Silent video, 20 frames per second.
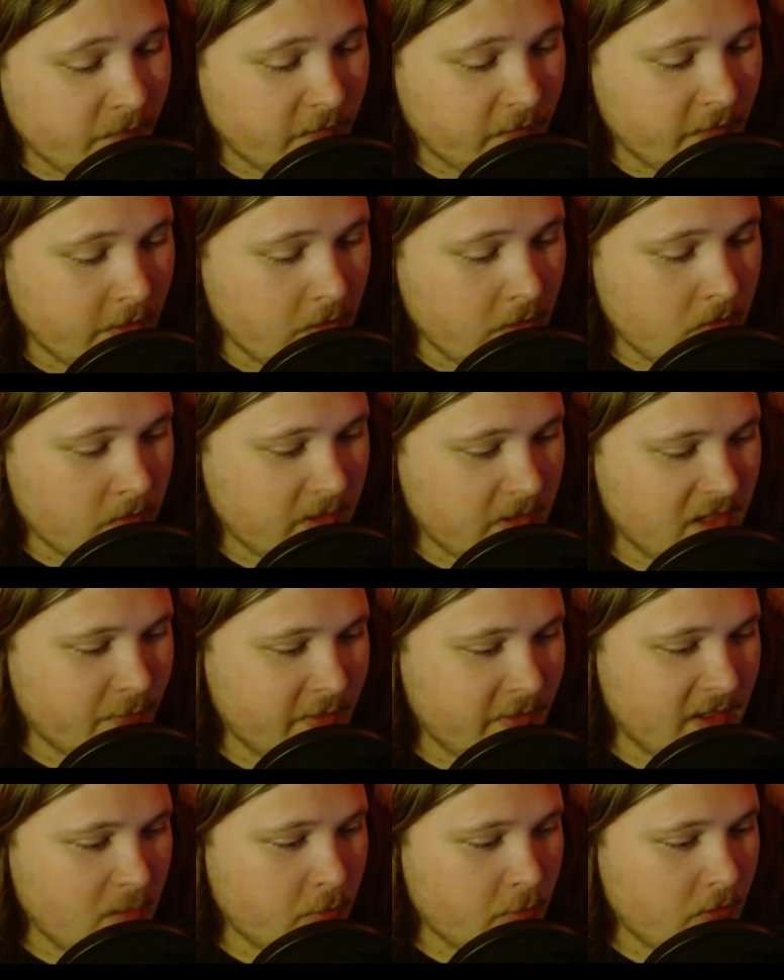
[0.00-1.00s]
So
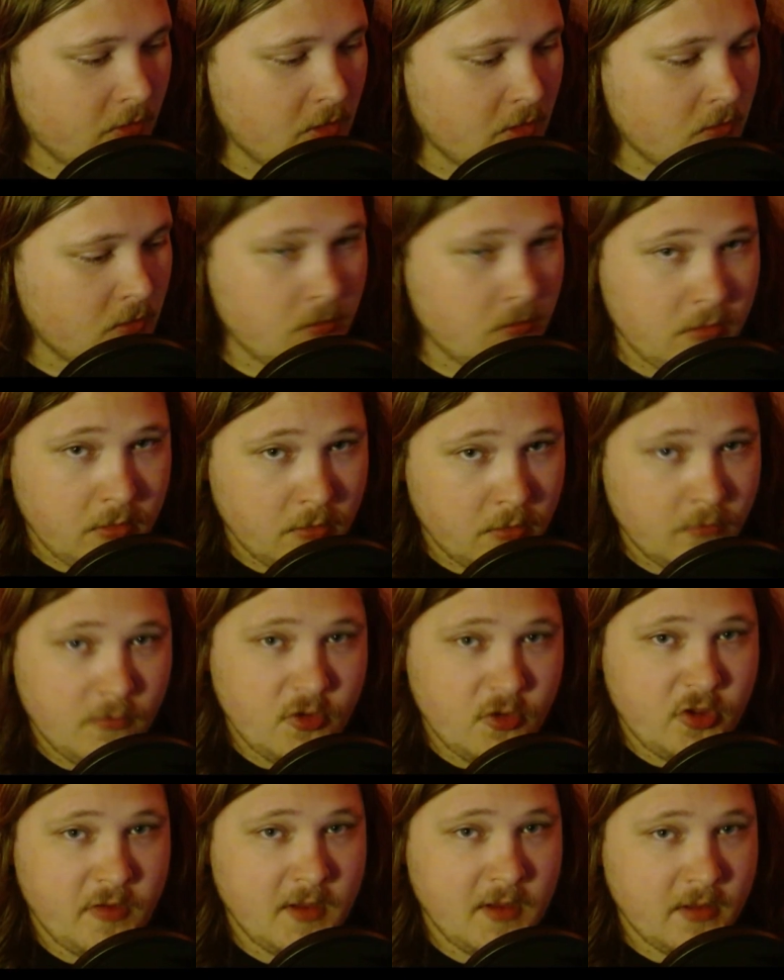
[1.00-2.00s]
comment down below, what
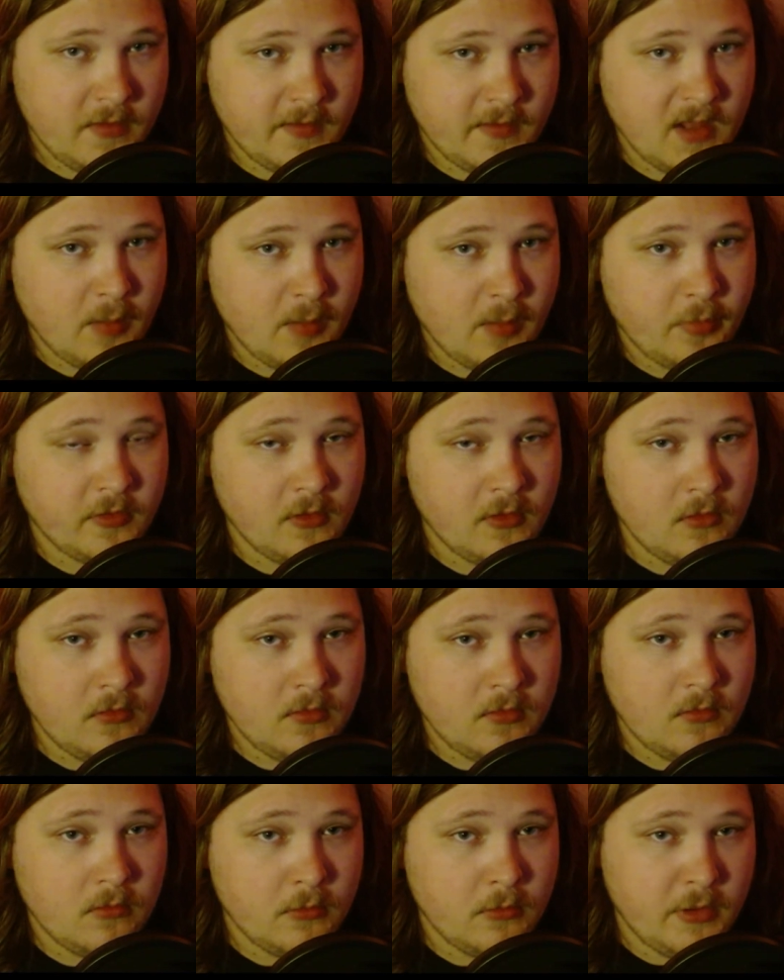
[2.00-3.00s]
do you think of this episode?
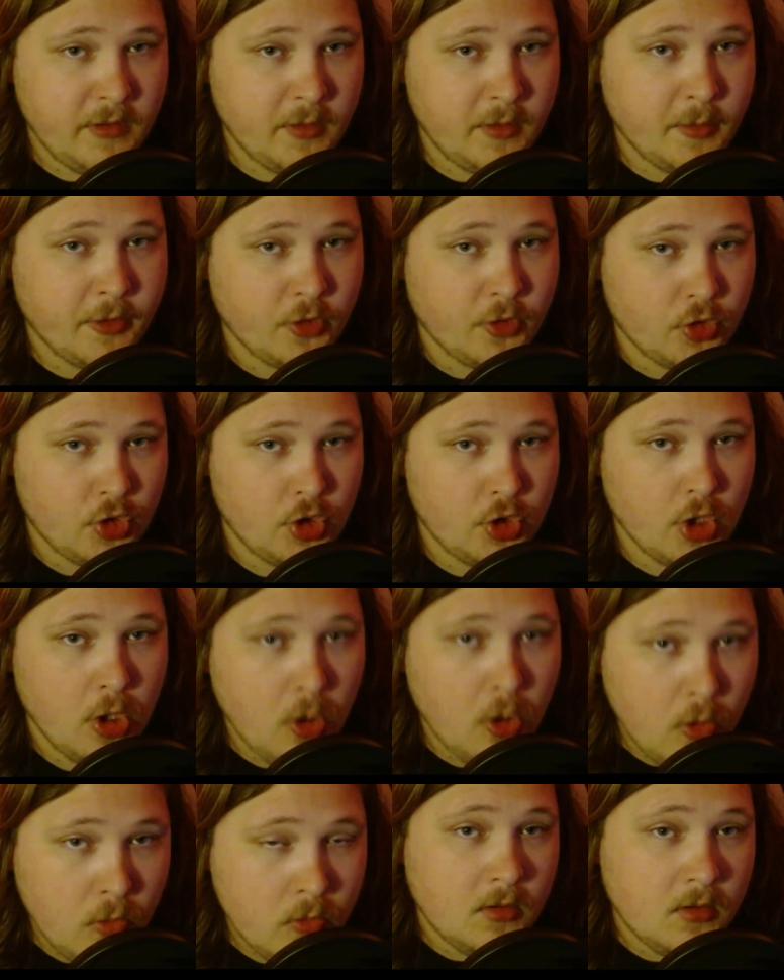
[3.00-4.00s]
What do you think about the
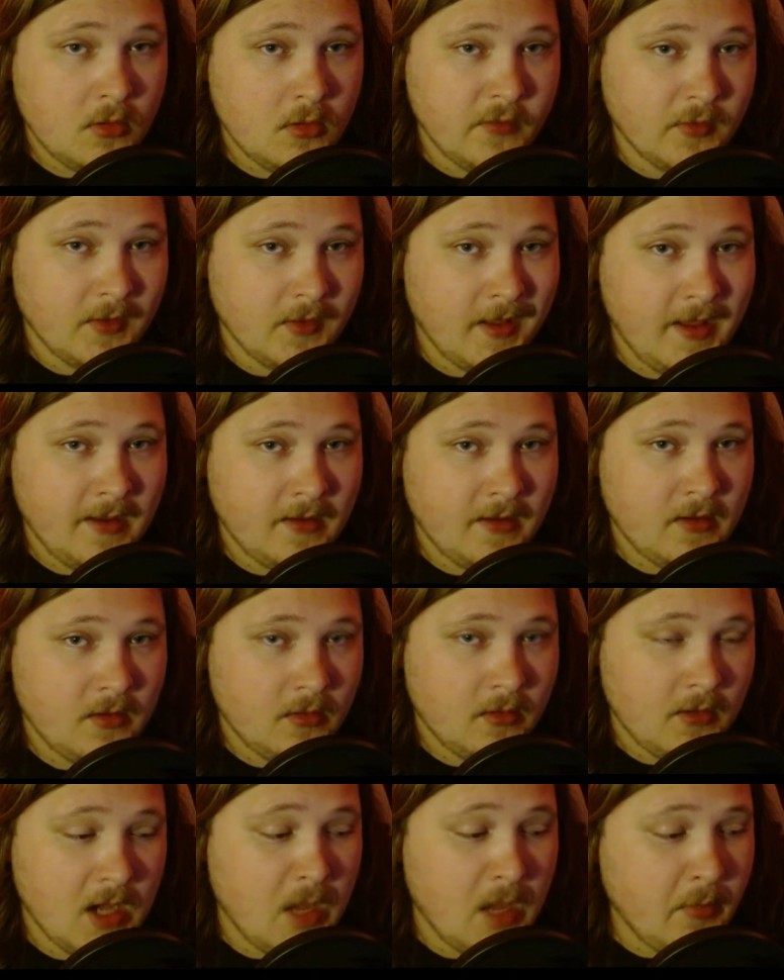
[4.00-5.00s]
show? Do you like,
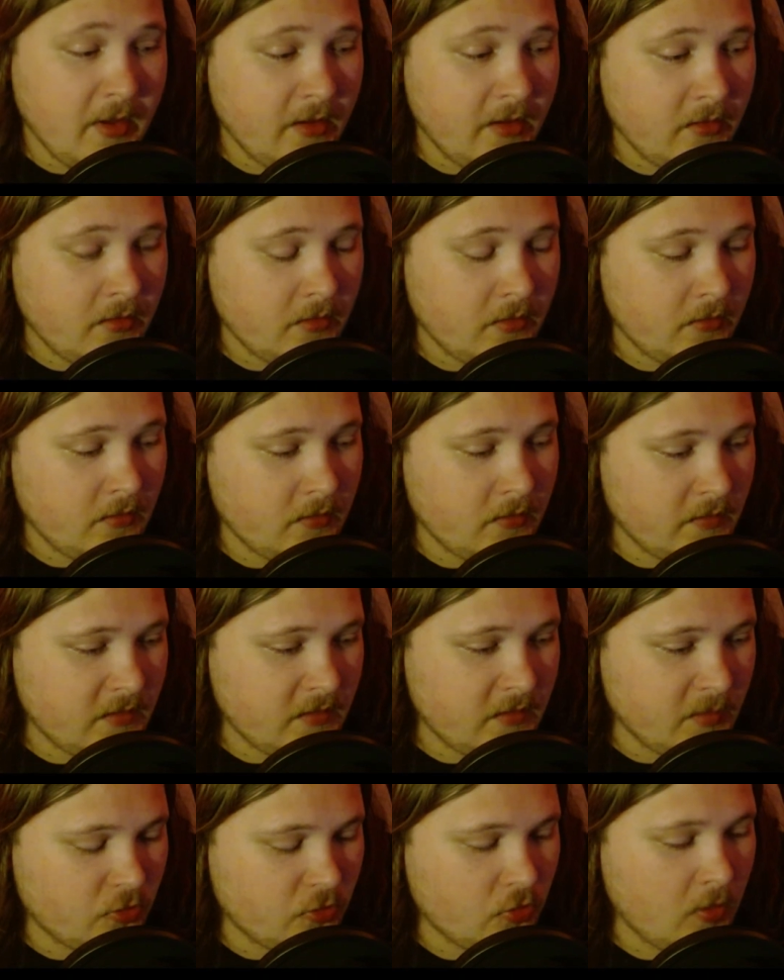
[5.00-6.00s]
comment,
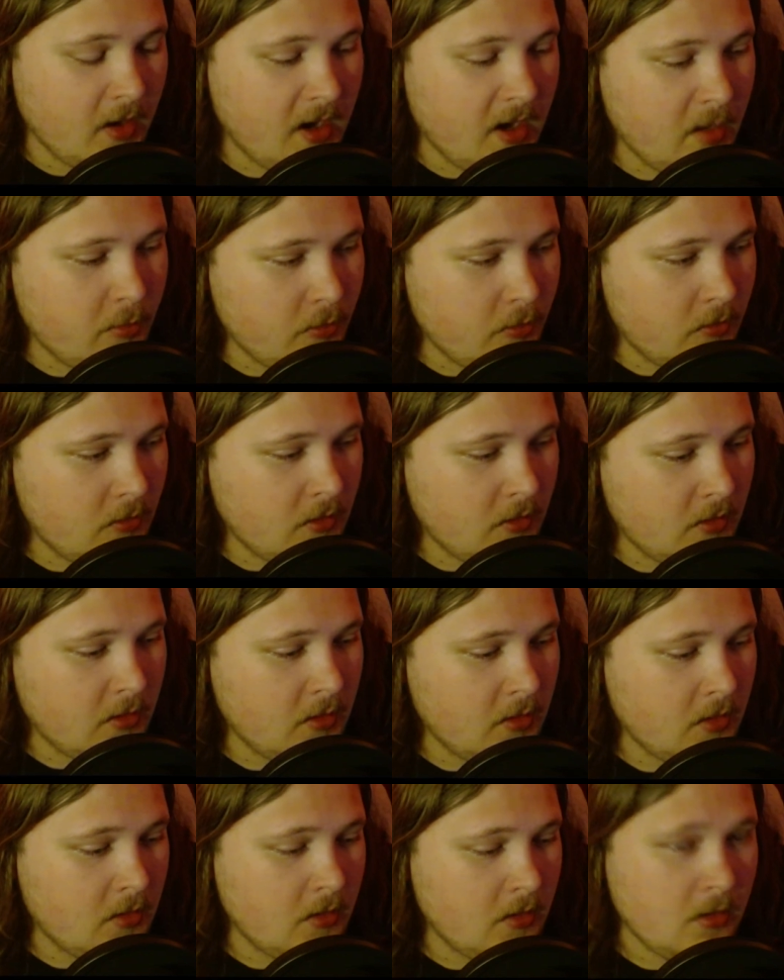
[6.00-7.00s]
subscribe?
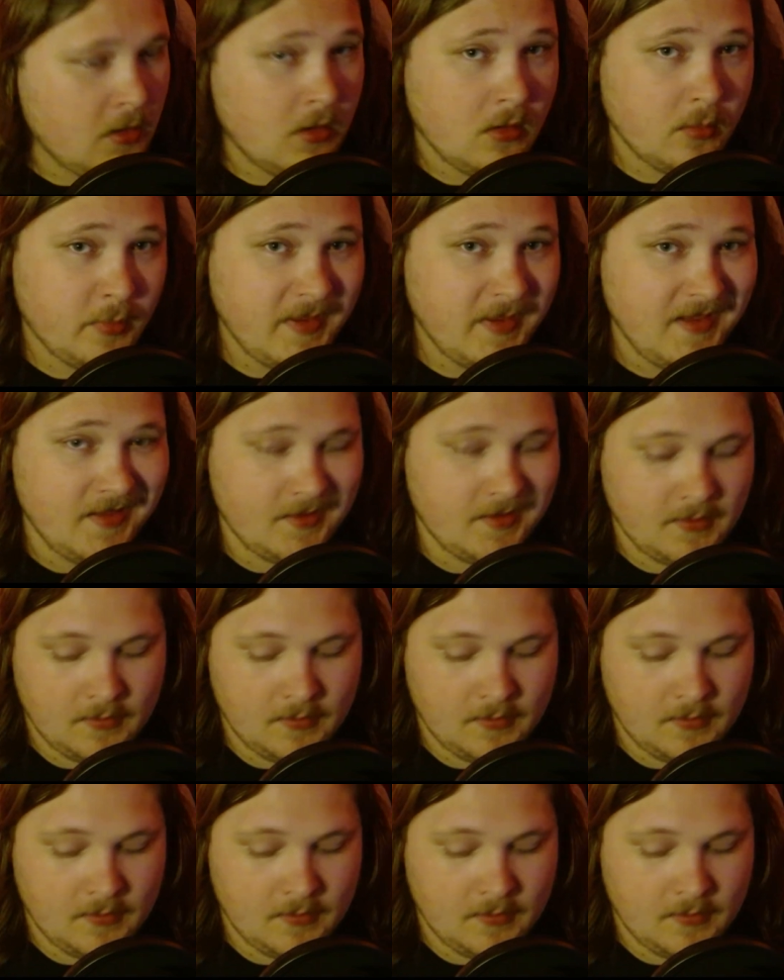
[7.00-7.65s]
Peace.